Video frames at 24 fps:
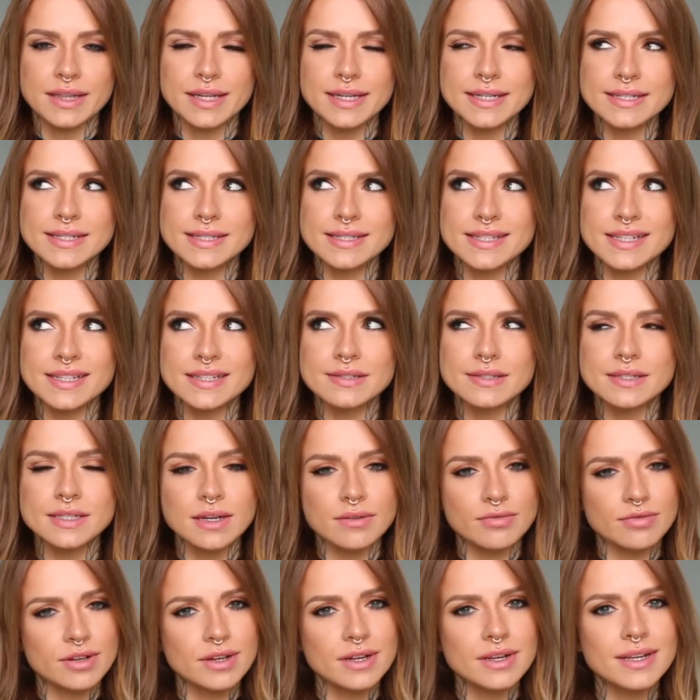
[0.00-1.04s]
This is
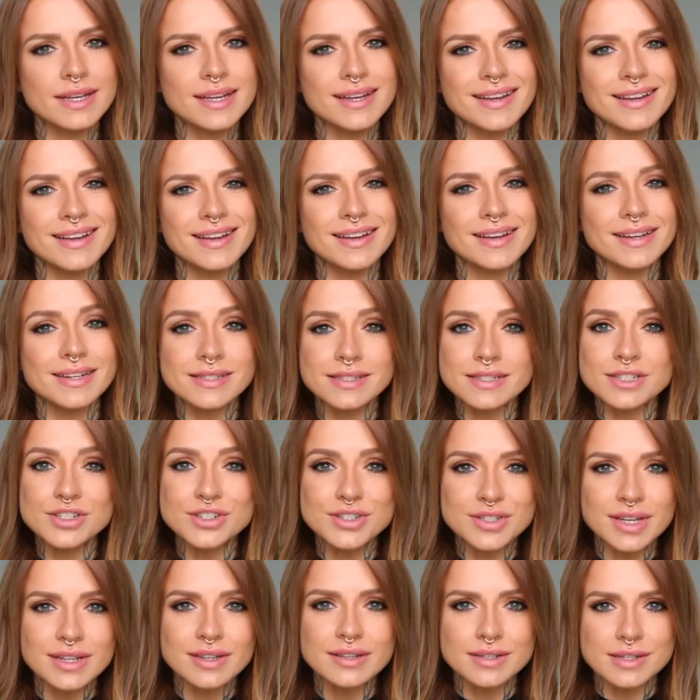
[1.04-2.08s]
definitely
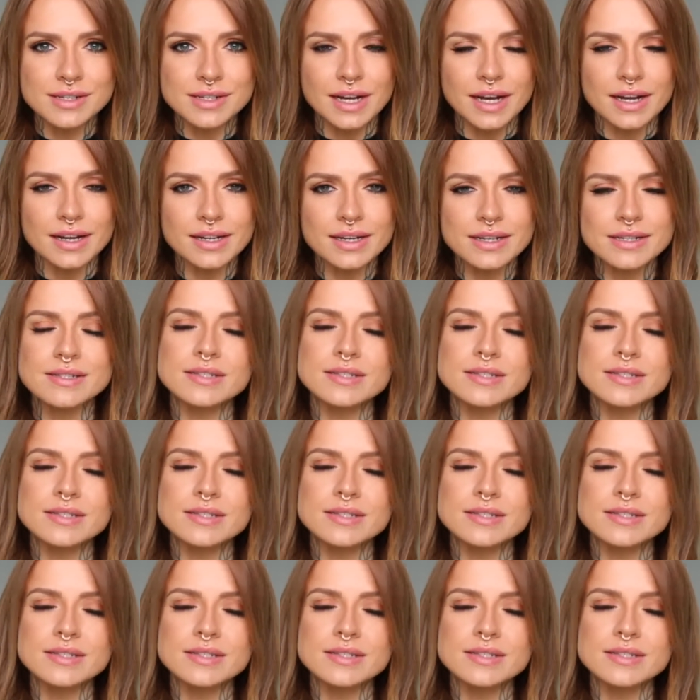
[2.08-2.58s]
easier said than done.